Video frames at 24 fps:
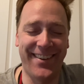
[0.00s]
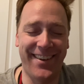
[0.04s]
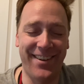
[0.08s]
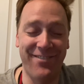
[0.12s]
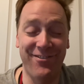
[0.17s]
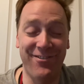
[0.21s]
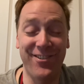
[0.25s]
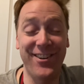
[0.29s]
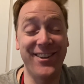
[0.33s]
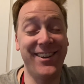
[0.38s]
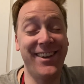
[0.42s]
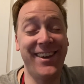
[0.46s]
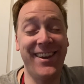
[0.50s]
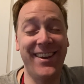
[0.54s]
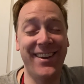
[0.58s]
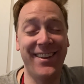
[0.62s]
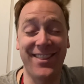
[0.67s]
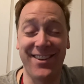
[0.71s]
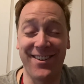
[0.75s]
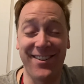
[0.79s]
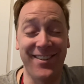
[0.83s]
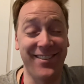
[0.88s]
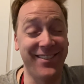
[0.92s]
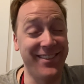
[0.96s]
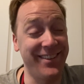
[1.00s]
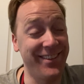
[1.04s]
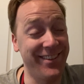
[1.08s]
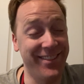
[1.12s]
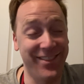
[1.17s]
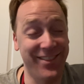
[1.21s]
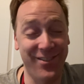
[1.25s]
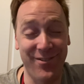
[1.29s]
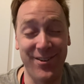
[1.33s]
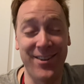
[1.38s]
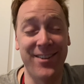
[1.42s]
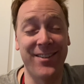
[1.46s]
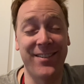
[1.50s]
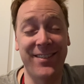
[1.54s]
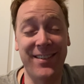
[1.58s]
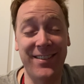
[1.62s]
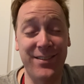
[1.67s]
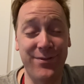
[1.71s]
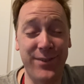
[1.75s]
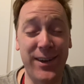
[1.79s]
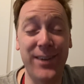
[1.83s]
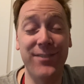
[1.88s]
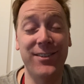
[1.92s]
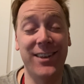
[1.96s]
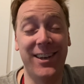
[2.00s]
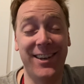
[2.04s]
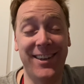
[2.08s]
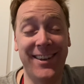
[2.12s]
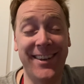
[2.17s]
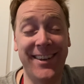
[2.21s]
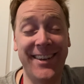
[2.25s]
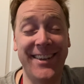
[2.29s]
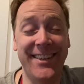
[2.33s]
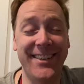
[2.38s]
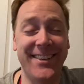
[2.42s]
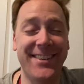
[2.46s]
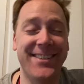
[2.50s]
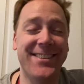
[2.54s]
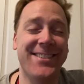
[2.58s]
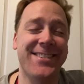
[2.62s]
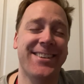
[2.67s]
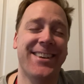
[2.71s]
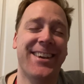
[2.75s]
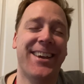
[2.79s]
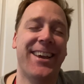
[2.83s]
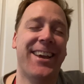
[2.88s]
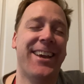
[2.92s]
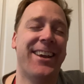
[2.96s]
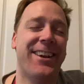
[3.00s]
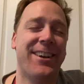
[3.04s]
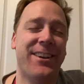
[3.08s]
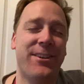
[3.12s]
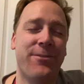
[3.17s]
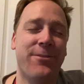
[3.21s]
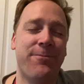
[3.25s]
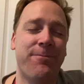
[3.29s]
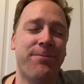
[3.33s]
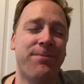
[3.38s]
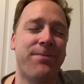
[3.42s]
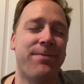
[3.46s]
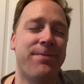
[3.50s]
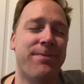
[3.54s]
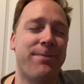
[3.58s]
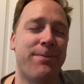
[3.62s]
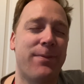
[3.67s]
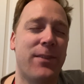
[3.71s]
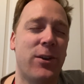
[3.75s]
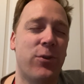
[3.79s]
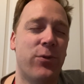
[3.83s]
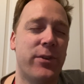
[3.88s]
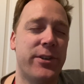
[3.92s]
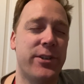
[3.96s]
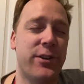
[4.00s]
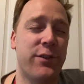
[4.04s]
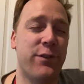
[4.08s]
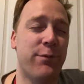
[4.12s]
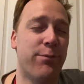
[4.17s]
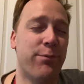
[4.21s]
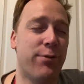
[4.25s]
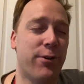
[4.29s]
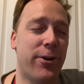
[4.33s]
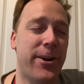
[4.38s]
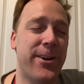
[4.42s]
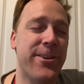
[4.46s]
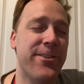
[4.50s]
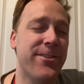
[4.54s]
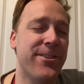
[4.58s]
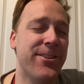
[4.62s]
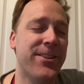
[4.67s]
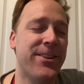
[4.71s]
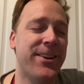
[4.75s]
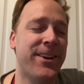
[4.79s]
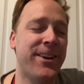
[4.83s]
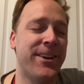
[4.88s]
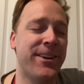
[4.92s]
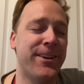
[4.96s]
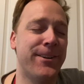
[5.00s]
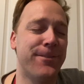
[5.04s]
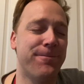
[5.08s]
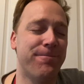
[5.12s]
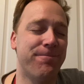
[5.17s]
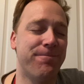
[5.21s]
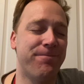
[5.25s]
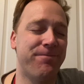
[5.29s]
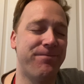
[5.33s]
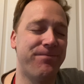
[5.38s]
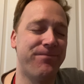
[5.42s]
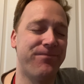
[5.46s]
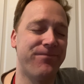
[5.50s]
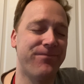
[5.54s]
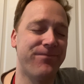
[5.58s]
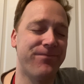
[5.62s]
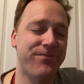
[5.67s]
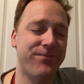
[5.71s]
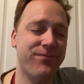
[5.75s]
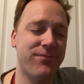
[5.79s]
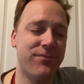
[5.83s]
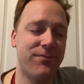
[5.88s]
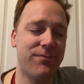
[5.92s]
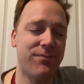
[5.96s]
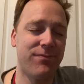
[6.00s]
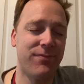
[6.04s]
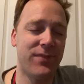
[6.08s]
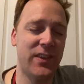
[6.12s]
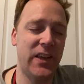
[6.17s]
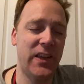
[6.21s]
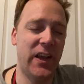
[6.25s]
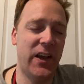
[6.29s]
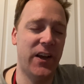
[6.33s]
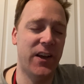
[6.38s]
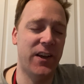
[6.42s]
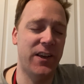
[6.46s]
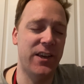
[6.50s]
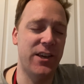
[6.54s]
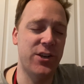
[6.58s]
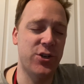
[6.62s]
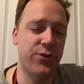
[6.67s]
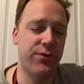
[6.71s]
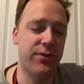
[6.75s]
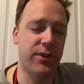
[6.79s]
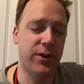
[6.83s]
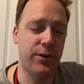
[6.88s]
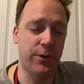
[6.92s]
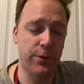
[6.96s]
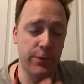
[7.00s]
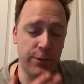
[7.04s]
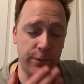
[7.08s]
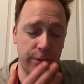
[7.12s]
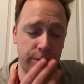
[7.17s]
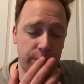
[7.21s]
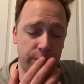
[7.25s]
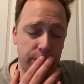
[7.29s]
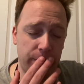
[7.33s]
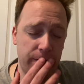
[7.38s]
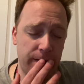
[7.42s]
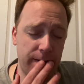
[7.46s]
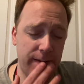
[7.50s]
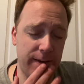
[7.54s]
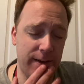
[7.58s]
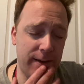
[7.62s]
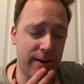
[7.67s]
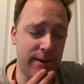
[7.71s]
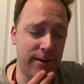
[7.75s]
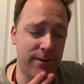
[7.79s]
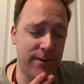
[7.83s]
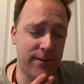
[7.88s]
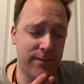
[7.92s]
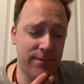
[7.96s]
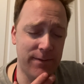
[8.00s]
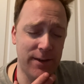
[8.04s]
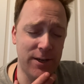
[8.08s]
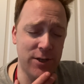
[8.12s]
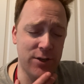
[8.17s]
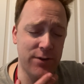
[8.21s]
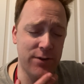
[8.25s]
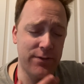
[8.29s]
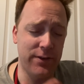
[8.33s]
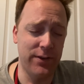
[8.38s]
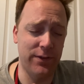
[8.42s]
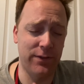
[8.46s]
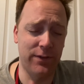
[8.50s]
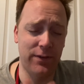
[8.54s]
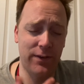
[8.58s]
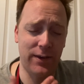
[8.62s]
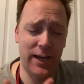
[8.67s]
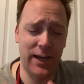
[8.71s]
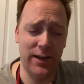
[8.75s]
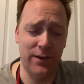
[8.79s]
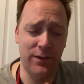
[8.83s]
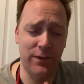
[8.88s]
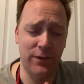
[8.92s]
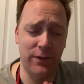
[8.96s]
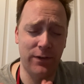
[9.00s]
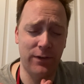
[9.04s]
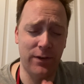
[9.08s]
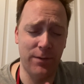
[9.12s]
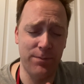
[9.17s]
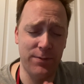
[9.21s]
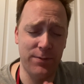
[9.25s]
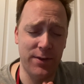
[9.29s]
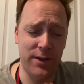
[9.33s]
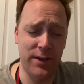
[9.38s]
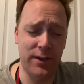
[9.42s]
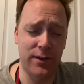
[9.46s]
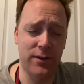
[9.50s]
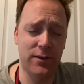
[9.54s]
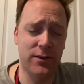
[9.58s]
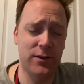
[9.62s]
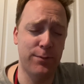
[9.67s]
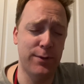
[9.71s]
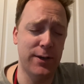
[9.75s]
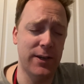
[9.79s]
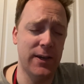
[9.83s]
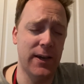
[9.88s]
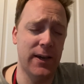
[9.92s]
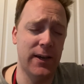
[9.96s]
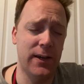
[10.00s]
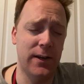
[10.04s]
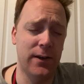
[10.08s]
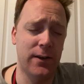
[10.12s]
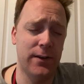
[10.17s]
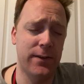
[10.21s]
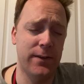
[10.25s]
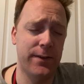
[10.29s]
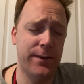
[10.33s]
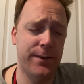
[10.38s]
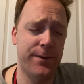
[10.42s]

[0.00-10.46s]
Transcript: every day, there is 365 days in which it's brighter than the night. Uh, each of those, um, each of us has something to be gained